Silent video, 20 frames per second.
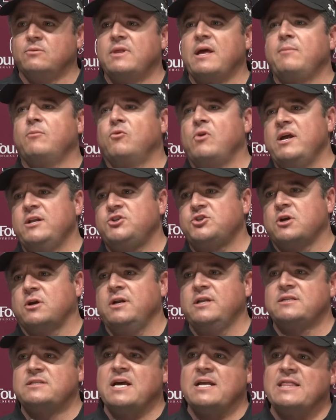Well, I'm
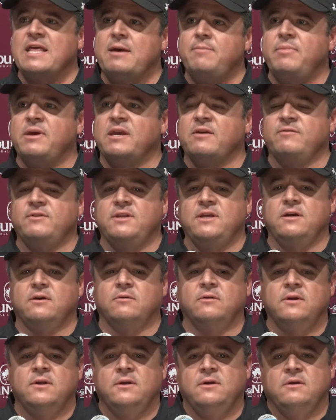redshirting. It's not that big of a deal.